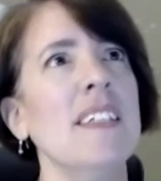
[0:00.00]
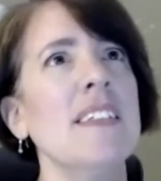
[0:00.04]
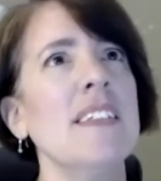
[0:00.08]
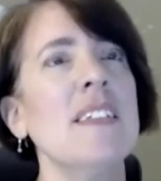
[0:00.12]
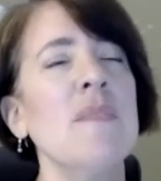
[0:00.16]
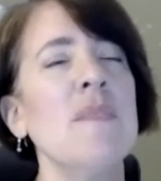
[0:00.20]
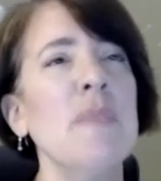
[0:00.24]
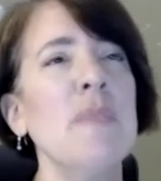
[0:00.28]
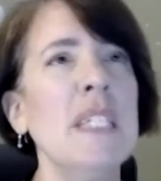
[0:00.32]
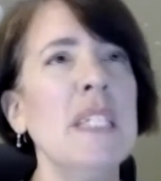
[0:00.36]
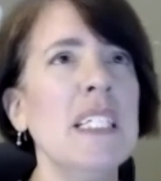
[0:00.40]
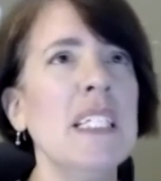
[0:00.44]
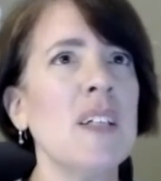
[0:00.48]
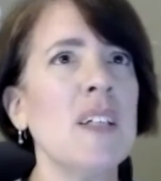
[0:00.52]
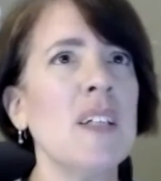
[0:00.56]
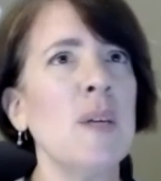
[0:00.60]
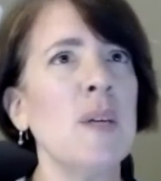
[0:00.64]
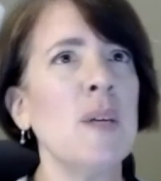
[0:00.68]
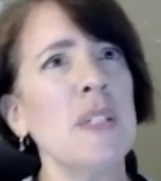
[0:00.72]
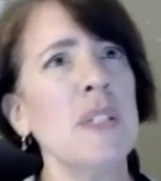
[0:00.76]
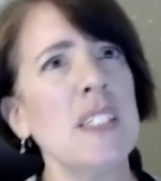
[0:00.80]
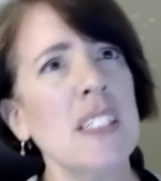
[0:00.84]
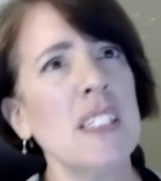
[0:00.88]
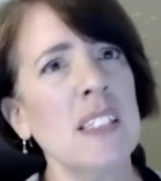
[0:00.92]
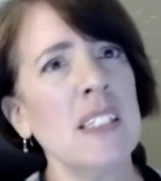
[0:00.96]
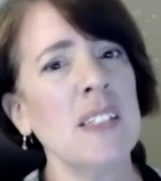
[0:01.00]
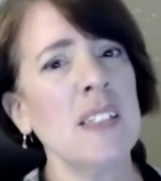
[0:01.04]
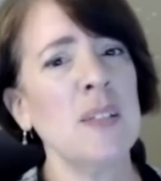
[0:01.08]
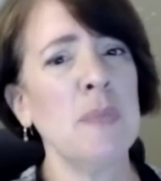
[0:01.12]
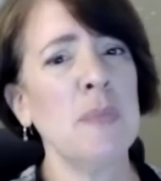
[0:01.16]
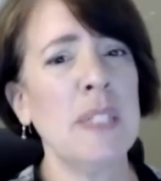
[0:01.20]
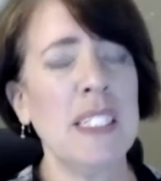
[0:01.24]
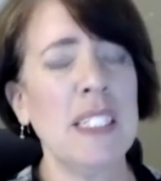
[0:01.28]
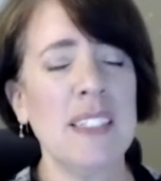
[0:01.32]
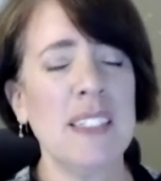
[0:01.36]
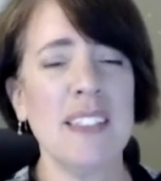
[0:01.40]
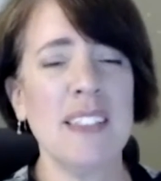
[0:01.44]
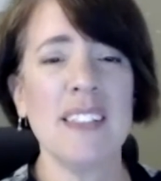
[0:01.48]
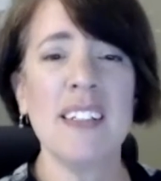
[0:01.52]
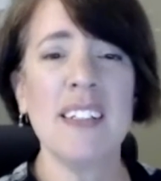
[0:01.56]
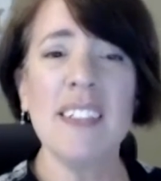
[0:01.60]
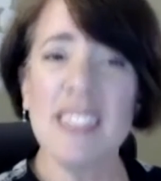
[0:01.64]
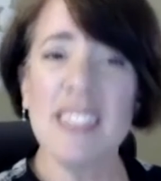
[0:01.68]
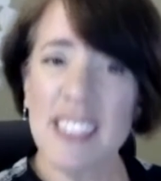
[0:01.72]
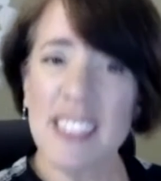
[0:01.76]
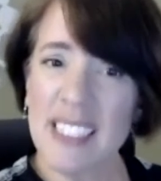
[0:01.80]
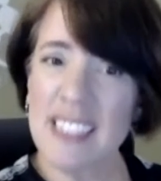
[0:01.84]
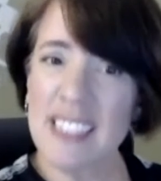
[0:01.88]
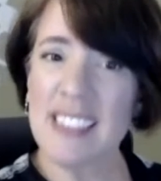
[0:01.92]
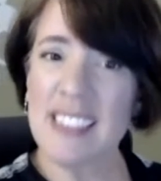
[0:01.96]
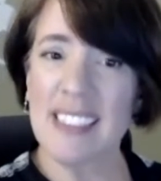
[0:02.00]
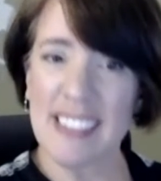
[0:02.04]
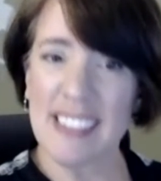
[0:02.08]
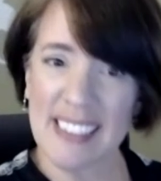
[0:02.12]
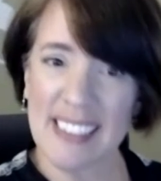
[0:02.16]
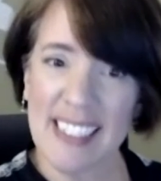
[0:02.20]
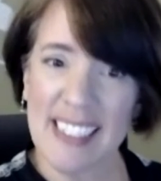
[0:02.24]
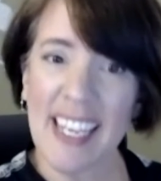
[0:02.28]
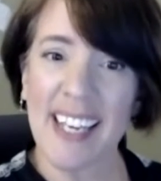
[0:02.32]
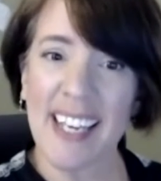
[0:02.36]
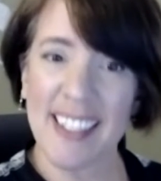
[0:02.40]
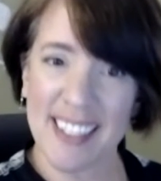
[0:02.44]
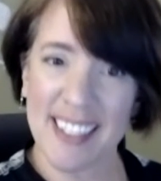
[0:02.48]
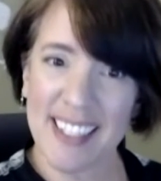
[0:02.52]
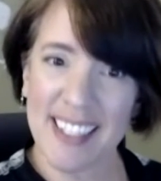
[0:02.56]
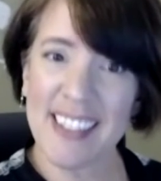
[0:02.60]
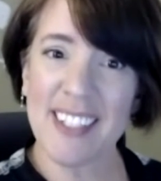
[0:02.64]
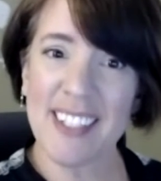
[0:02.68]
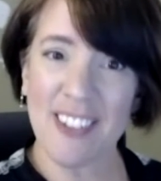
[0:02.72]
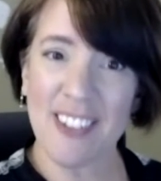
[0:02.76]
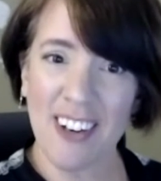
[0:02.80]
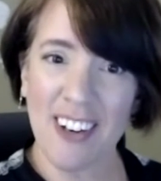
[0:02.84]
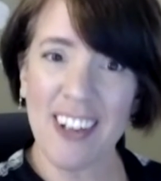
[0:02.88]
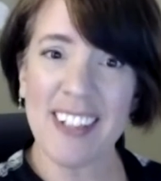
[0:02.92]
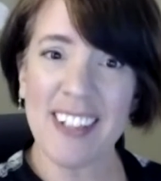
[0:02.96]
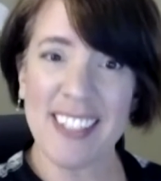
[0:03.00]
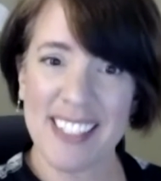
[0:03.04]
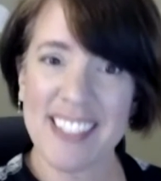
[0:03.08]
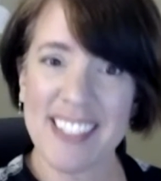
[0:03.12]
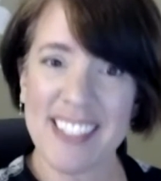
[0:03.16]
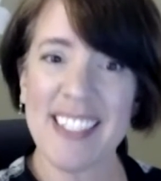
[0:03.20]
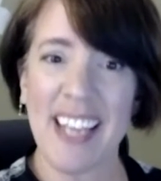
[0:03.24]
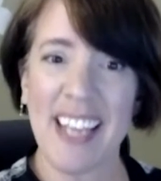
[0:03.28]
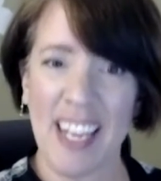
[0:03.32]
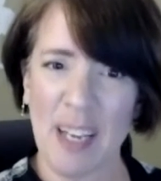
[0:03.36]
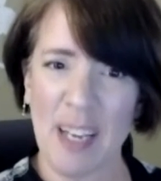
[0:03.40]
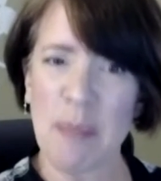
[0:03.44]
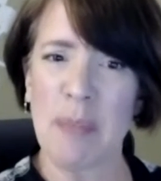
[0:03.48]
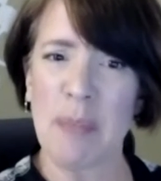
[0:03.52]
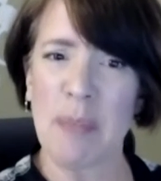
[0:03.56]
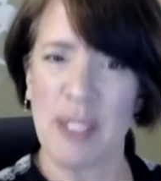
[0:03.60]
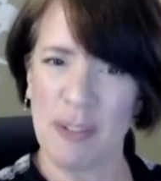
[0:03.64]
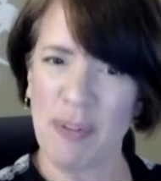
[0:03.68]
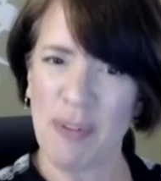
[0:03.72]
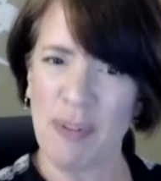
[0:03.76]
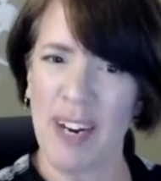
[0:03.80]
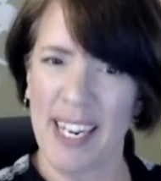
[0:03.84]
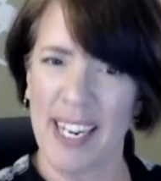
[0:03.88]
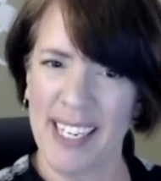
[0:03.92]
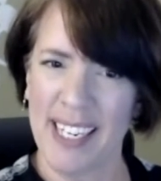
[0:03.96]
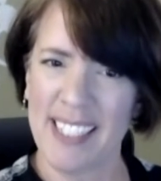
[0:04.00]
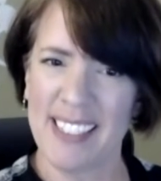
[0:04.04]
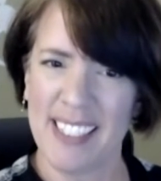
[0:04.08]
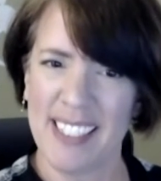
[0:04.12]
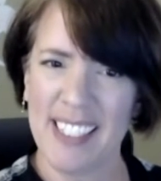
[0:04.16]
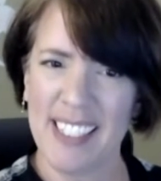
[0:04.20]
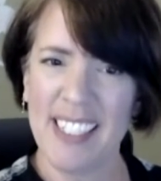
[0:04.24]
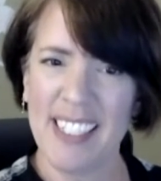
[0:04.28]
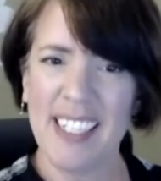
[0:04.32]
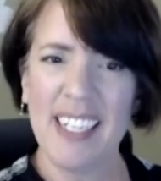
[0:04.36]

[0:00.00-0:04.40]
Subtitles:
to me, it's almost a little bit insulting to say that they're all the same, right?